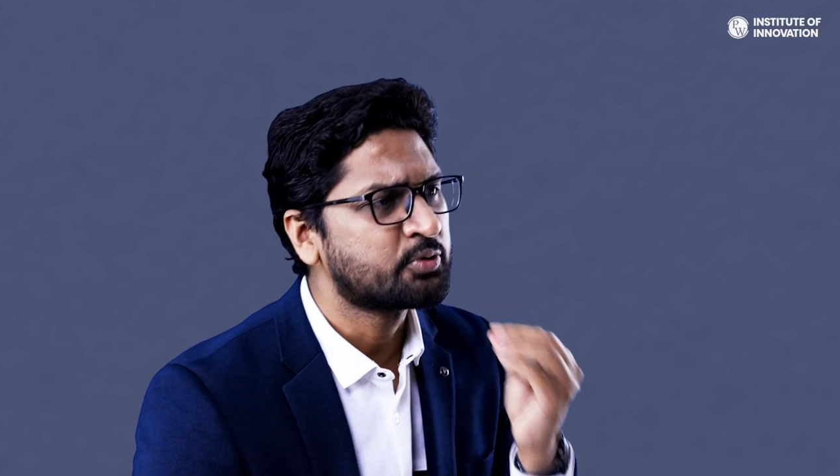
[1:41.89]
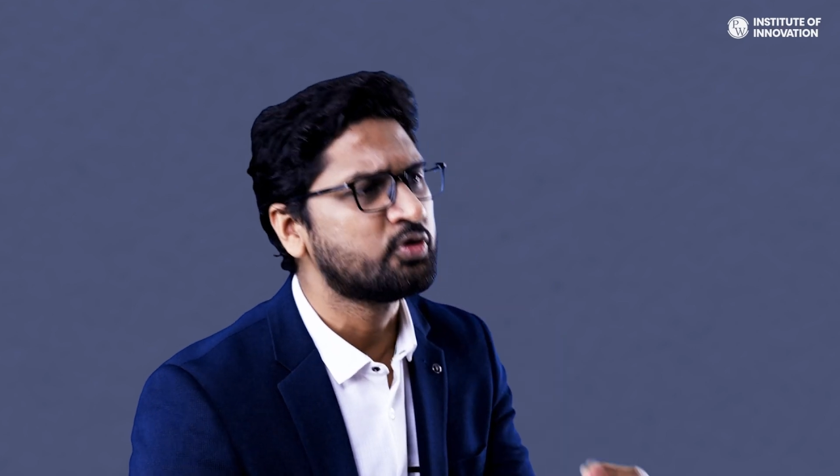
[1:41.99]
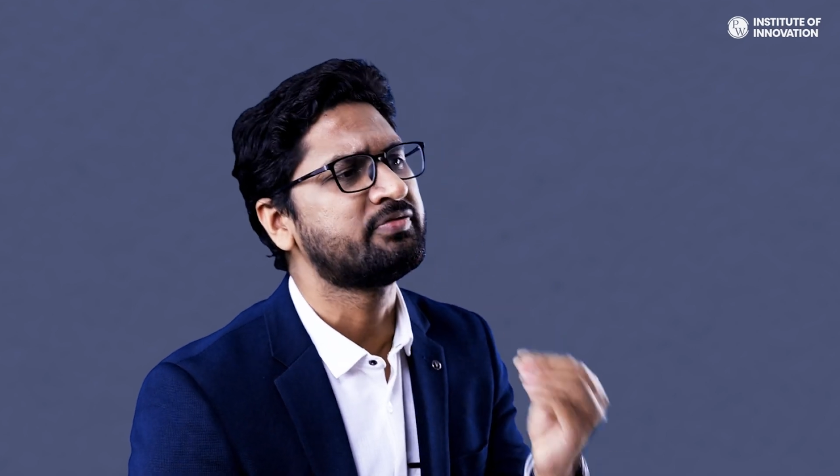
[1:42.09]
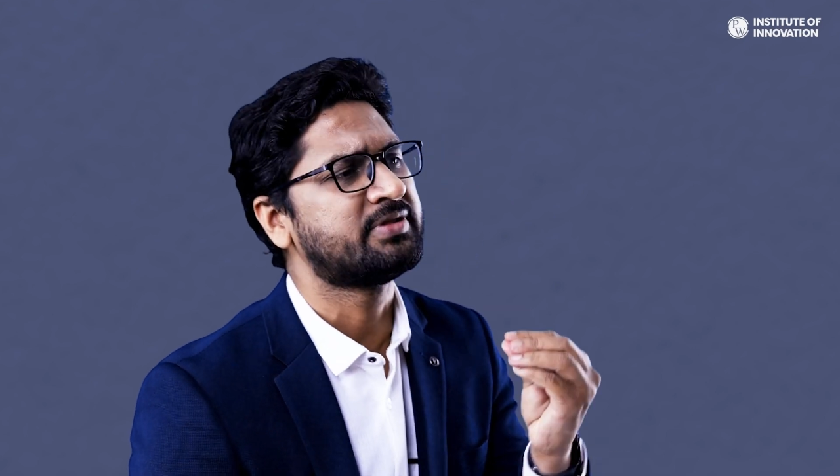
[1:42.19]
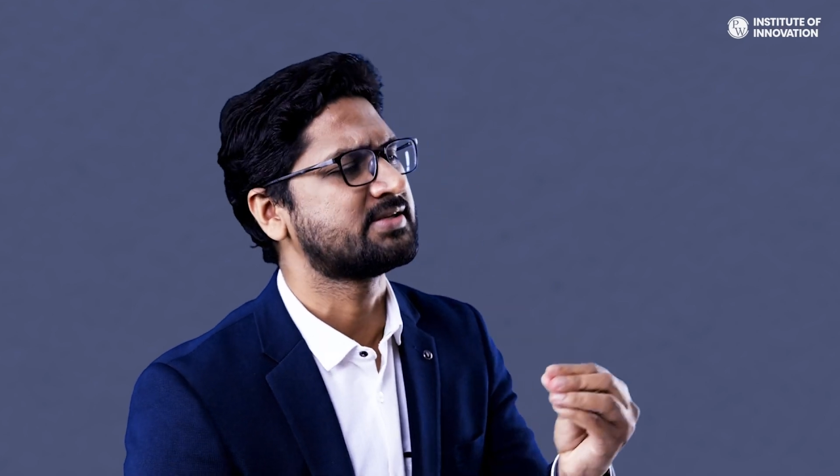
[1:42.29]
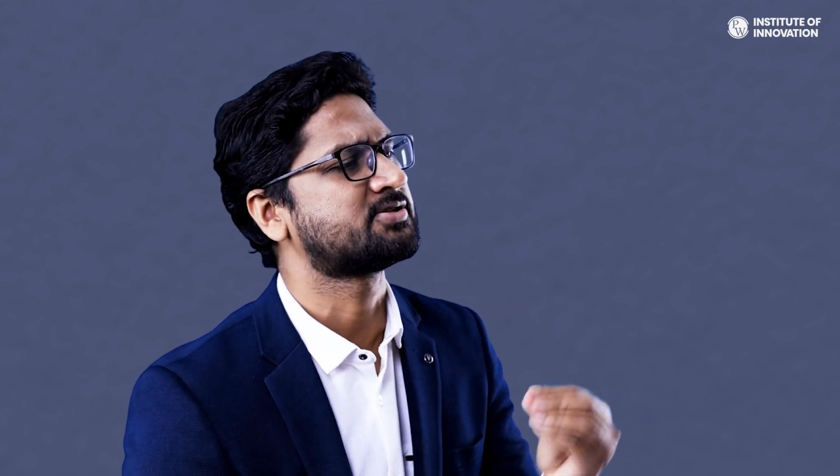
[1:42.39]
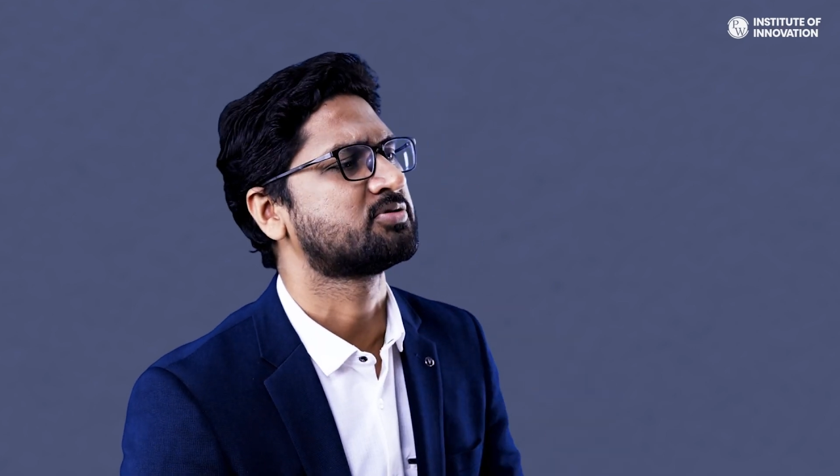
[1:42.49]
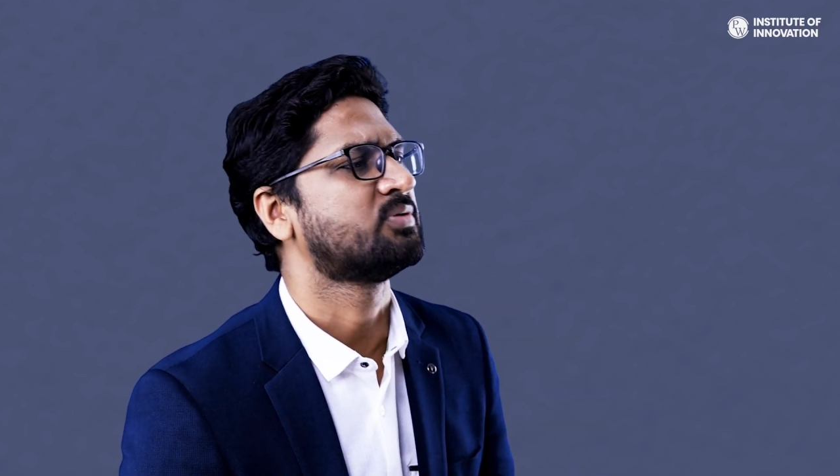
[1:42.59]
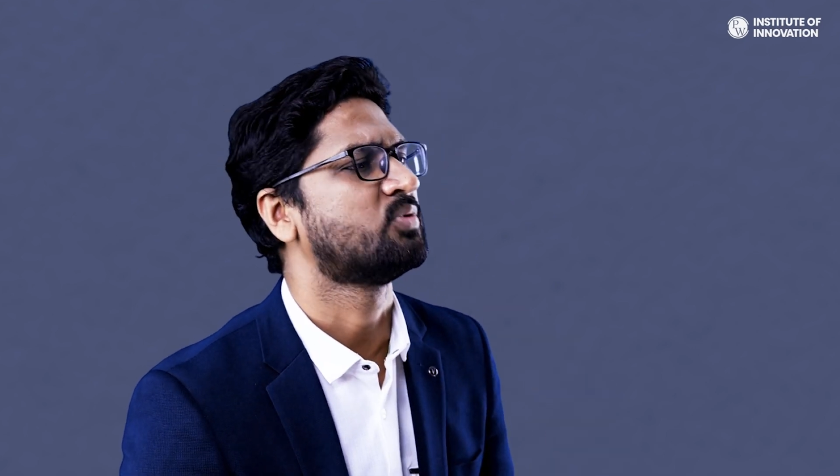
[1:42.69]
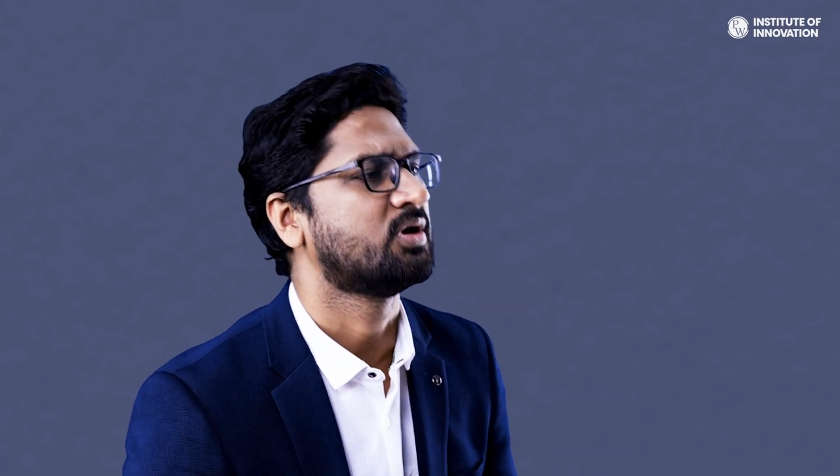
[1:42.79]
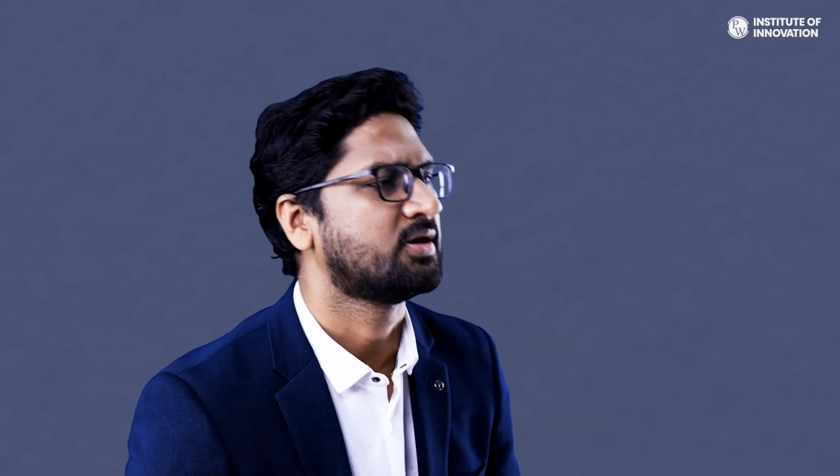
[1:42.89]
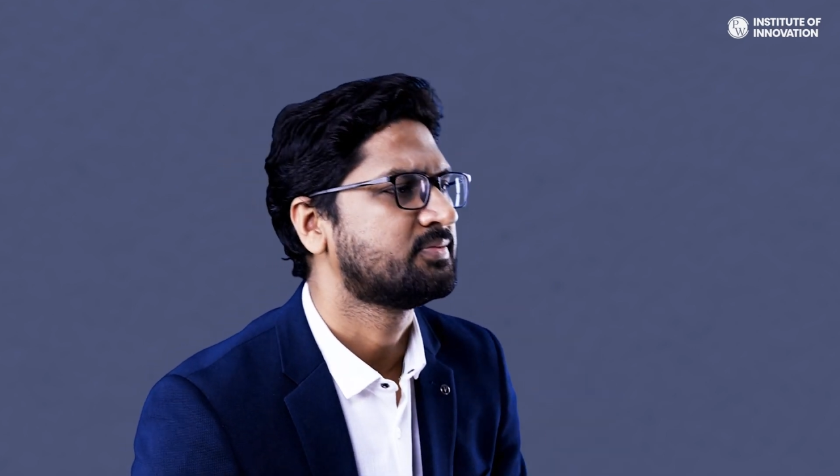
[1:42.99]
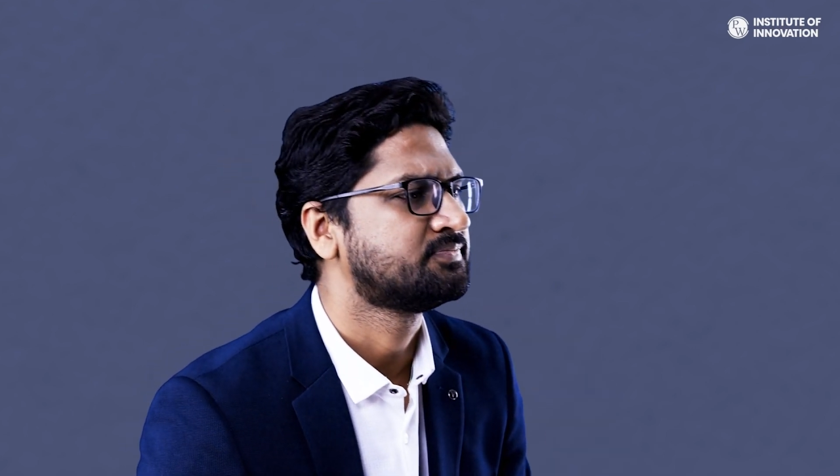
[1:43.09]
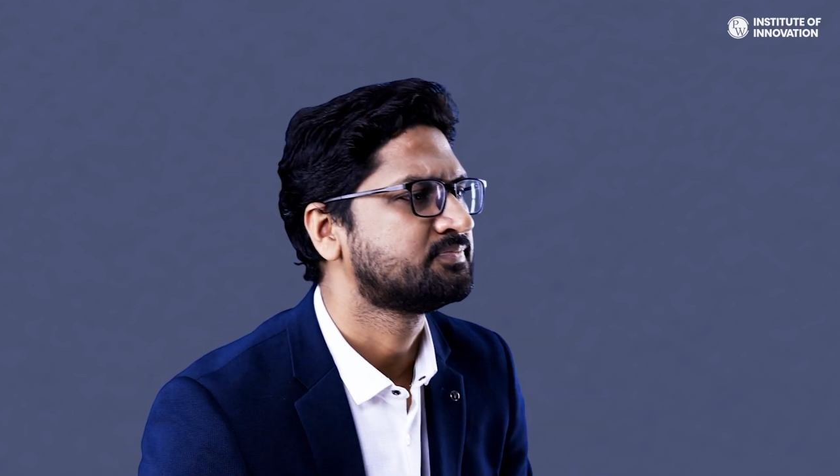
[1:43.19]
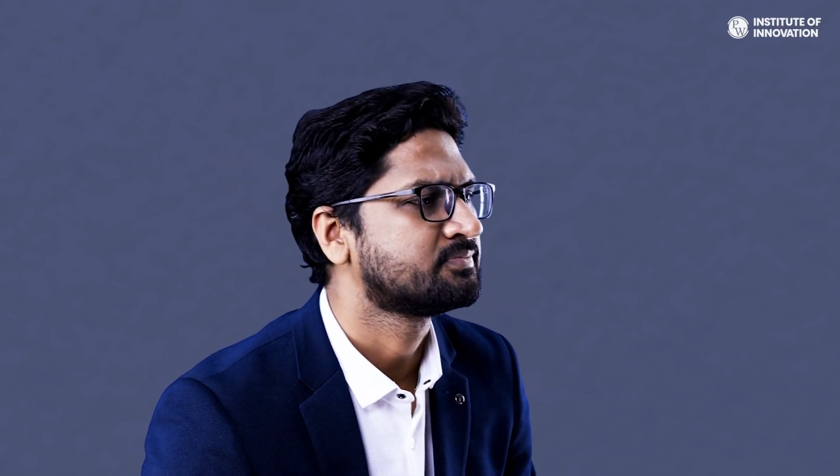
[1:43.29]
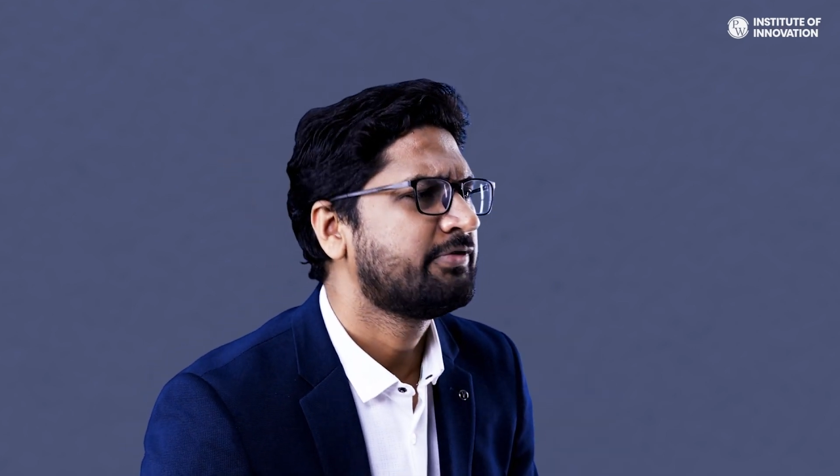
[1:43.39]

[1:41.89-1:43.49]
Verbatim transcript: proved this to the world.